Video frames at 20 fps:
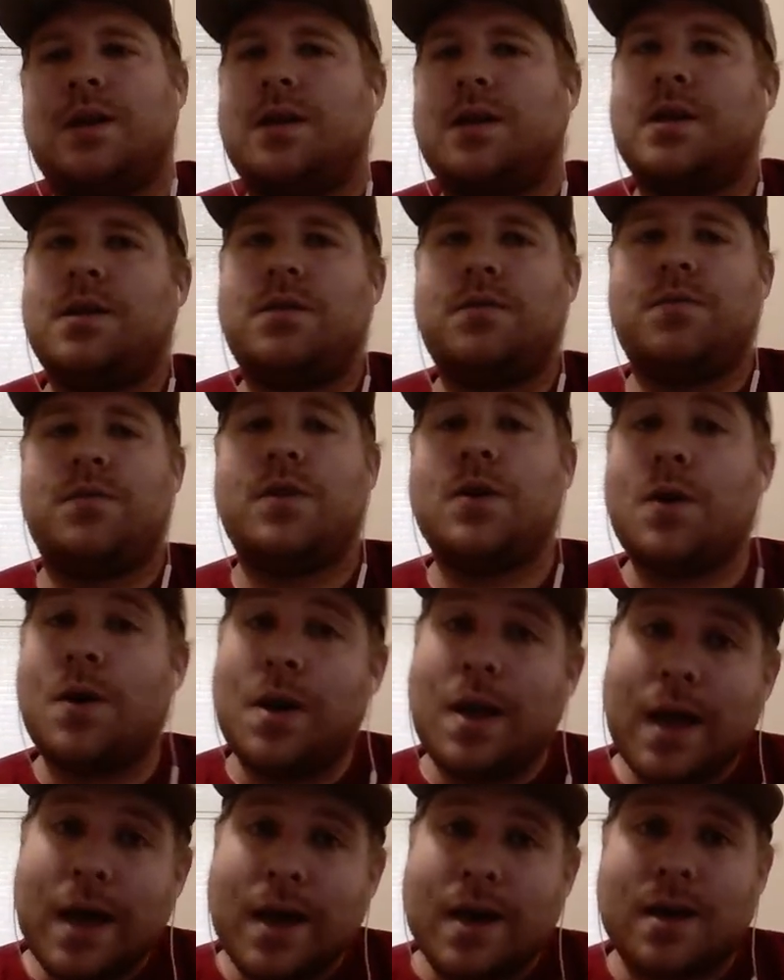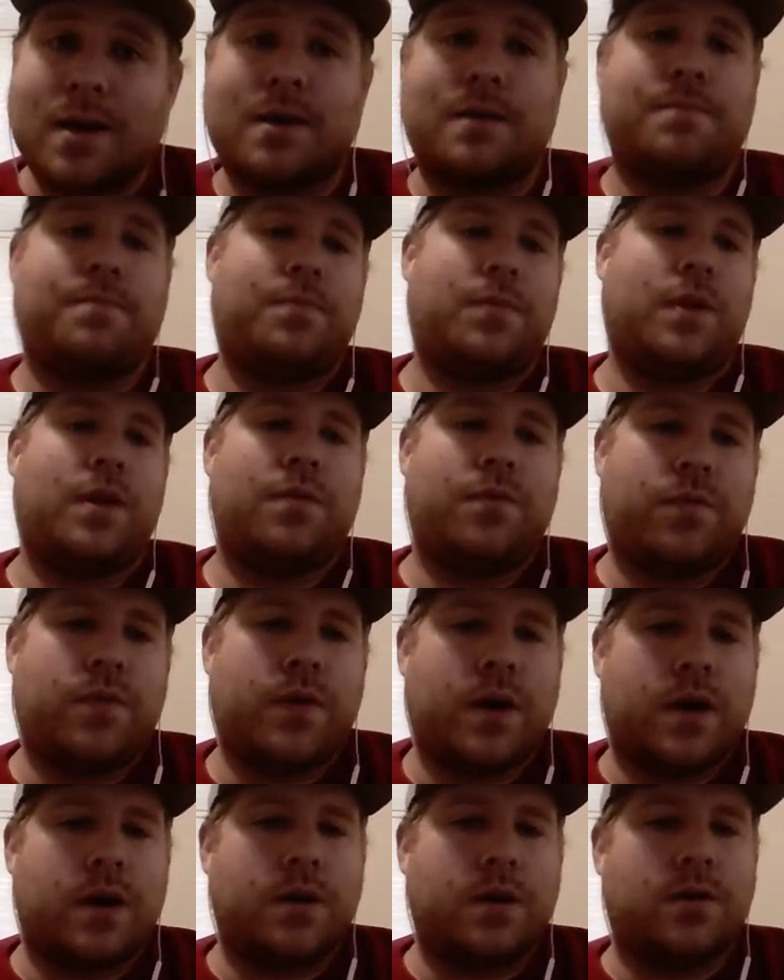Give the video a like if
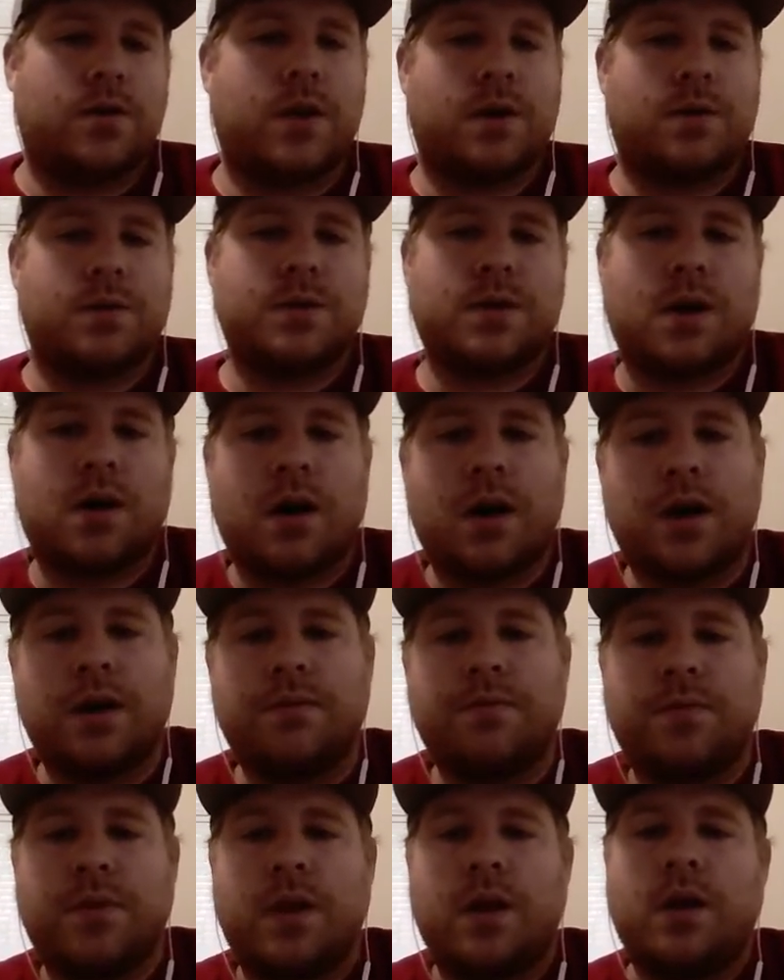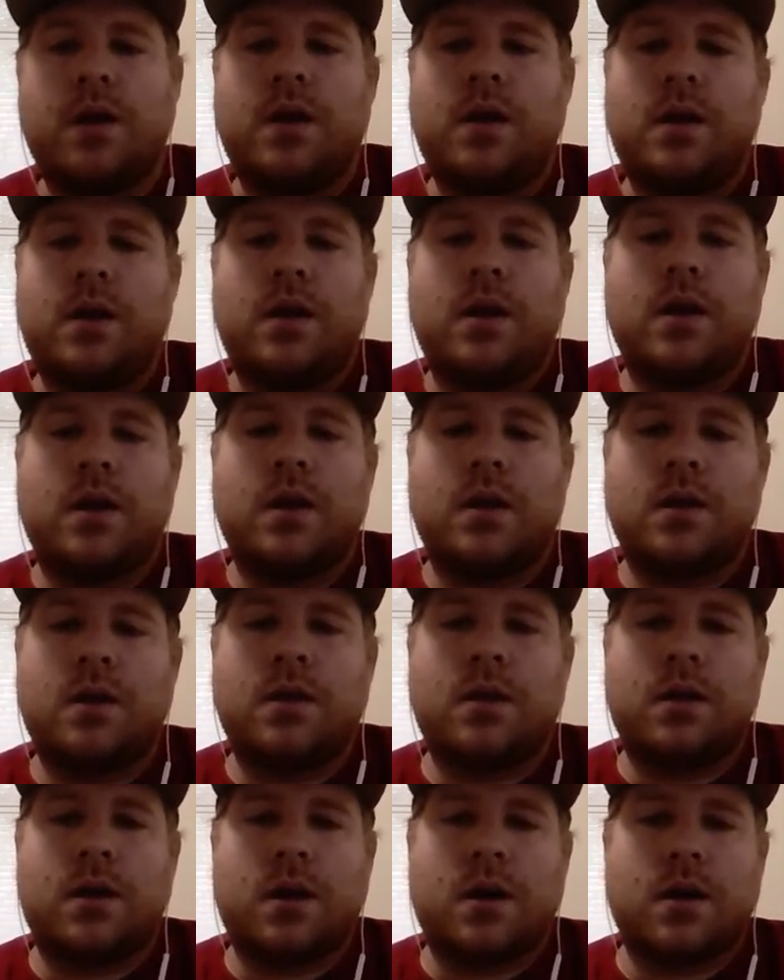you think it was alright,
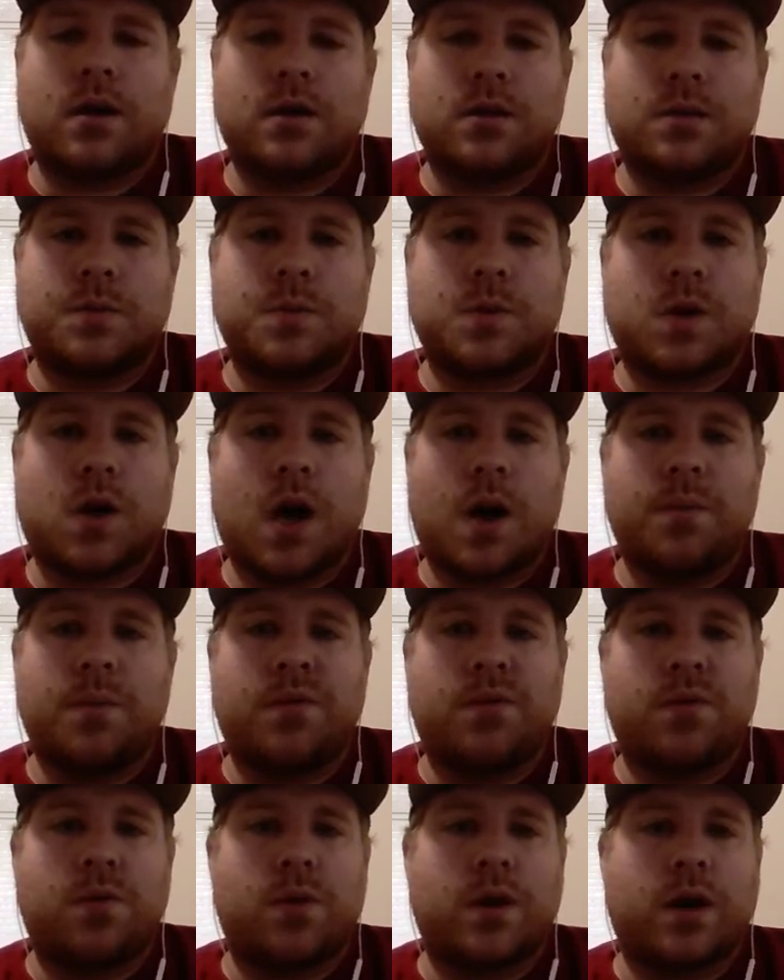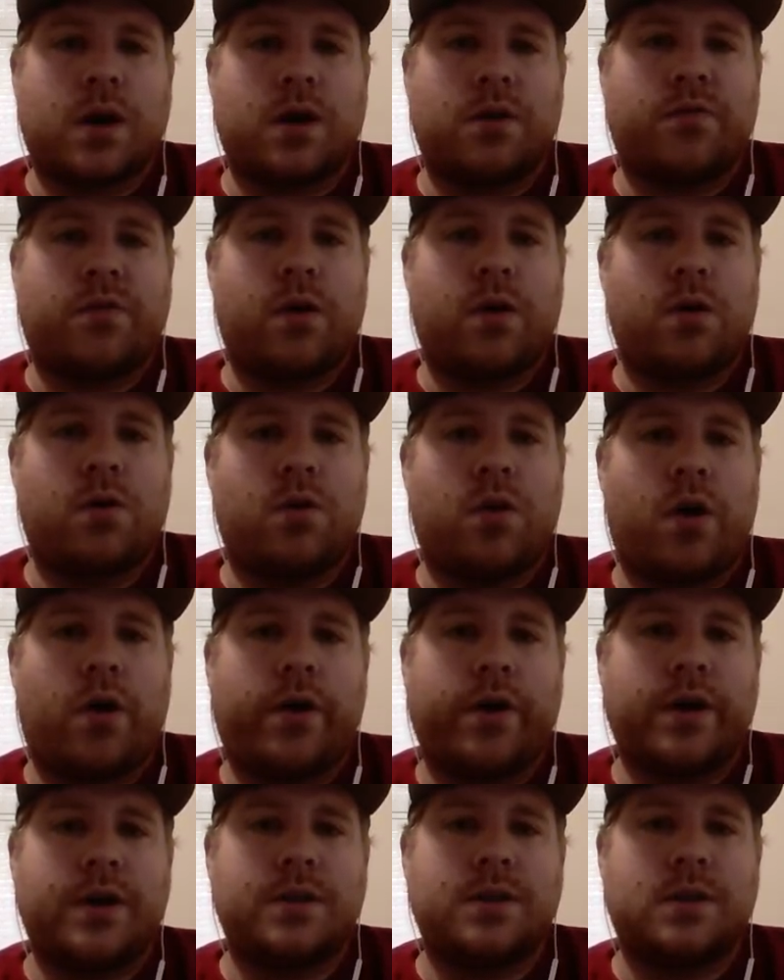and subscribe if you want to kind of follow
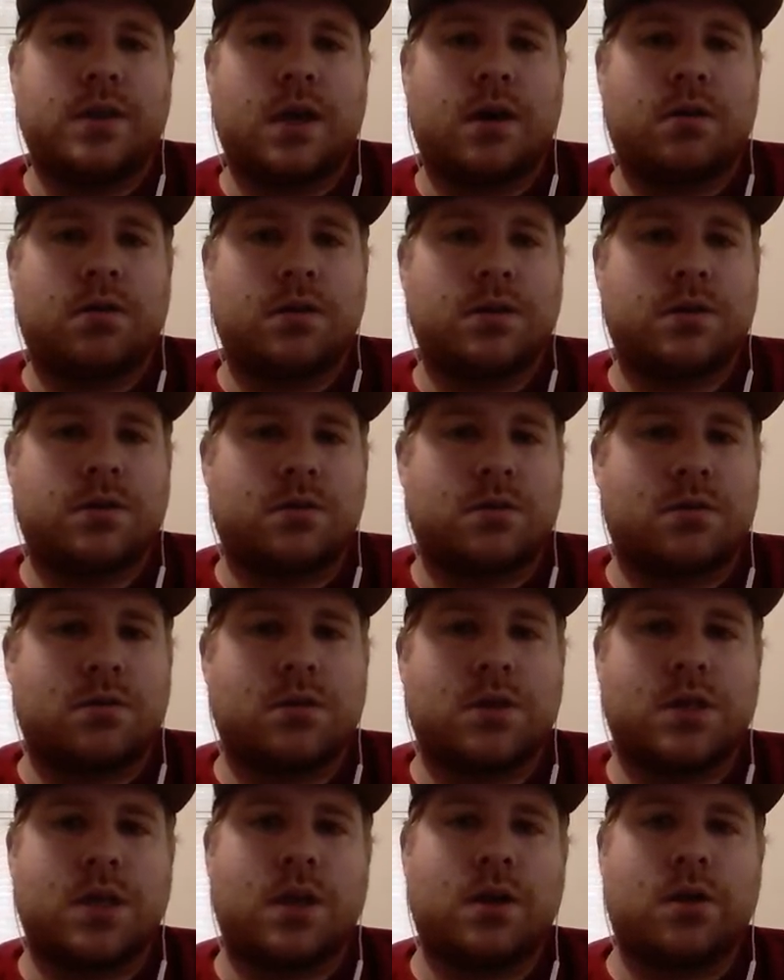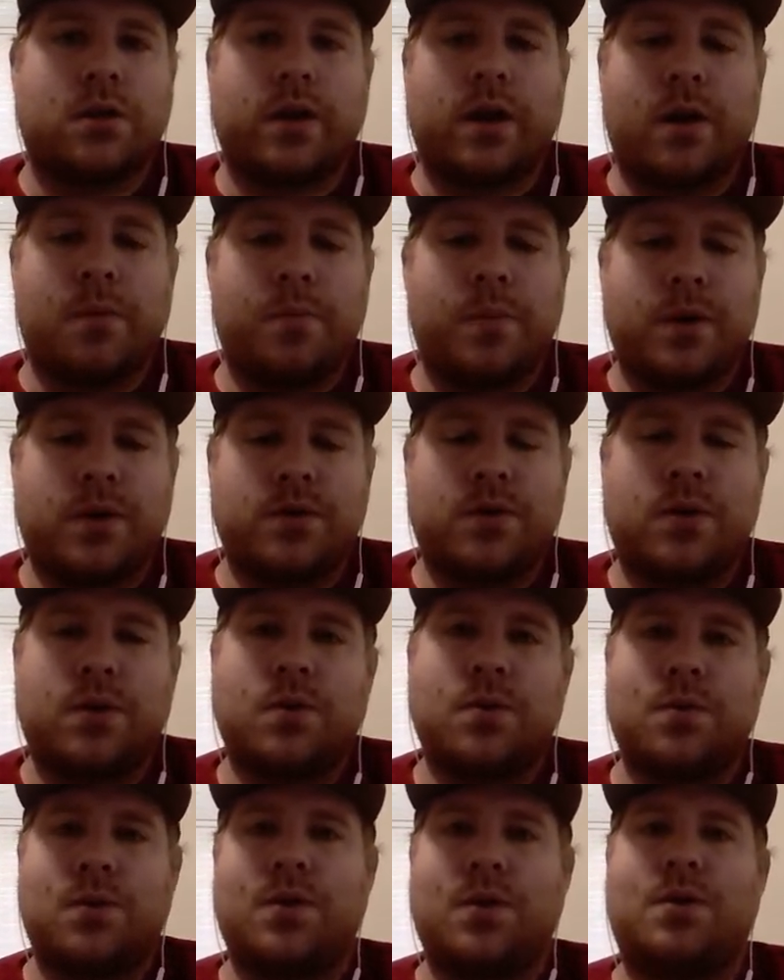along and see how Crystal Chandelier builds her
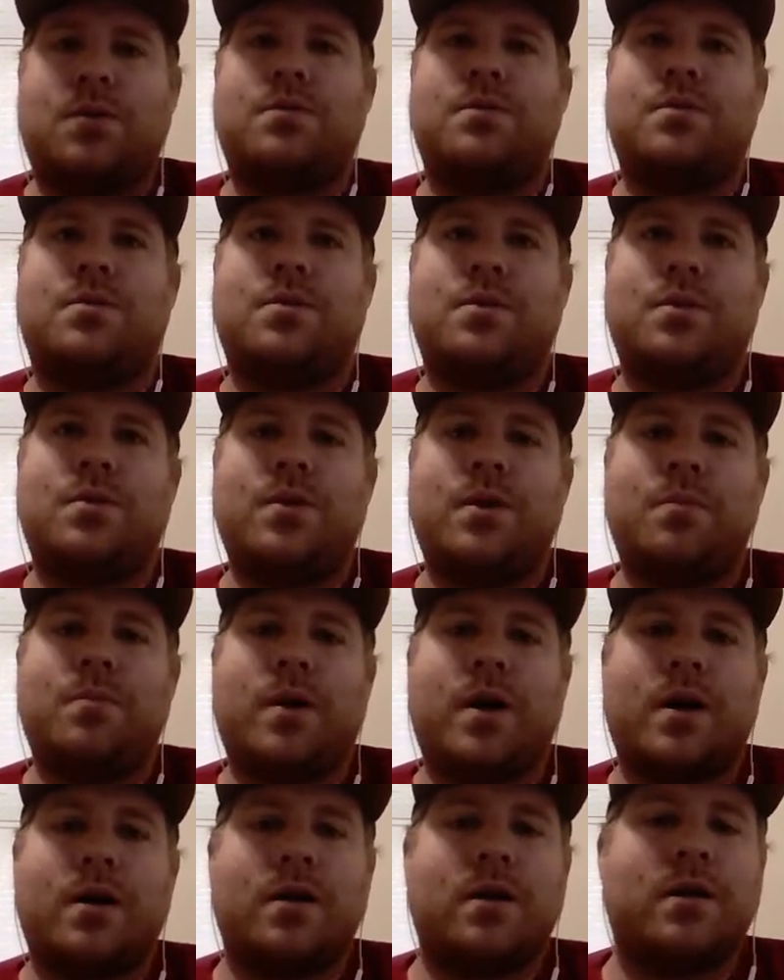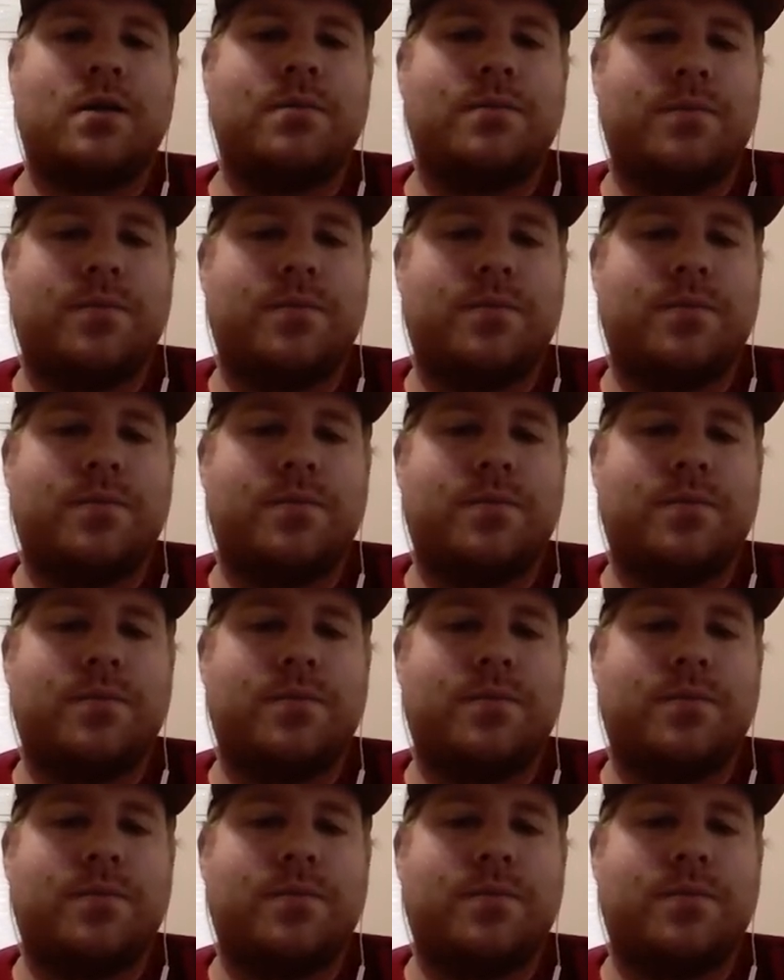own little empire here.